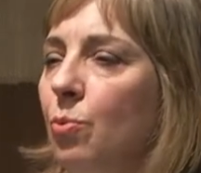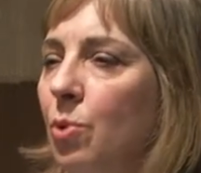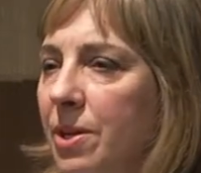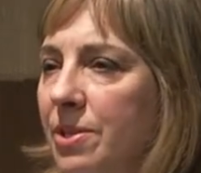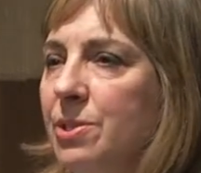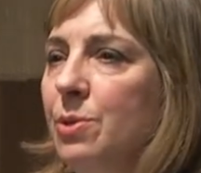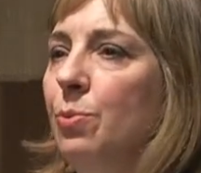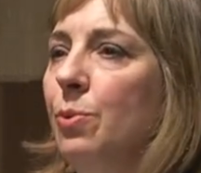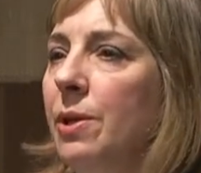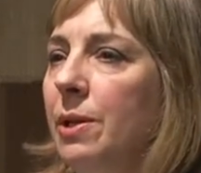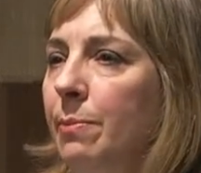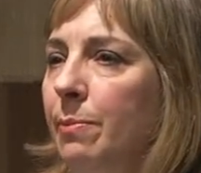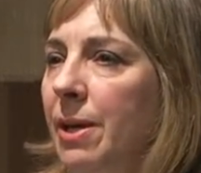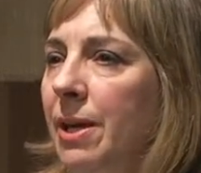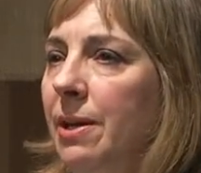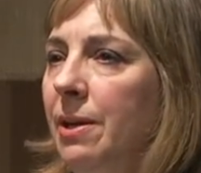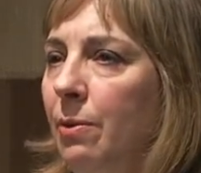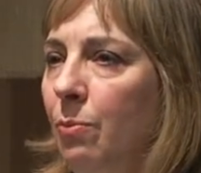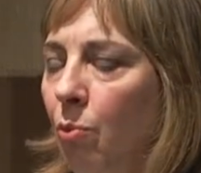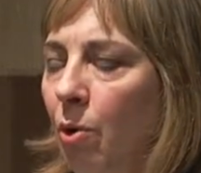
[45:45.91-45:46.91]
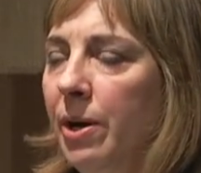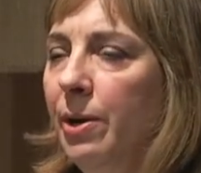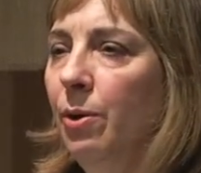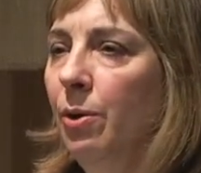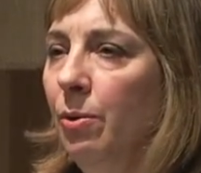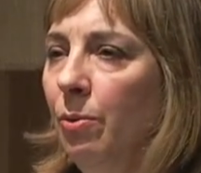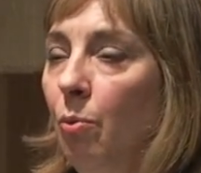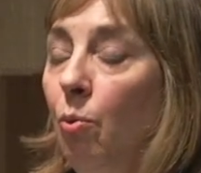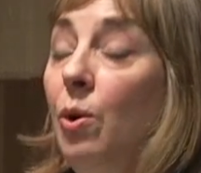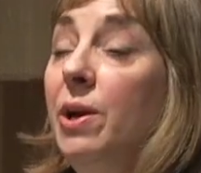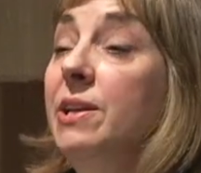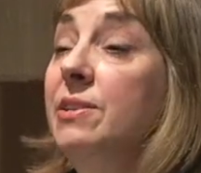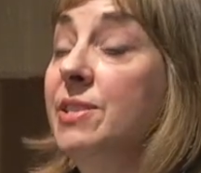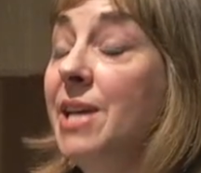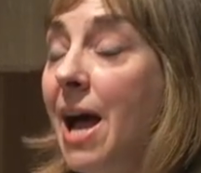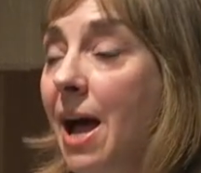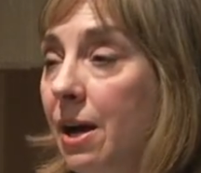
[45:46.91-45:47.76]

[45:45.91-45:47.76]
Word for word: What does it really mean, and what are what is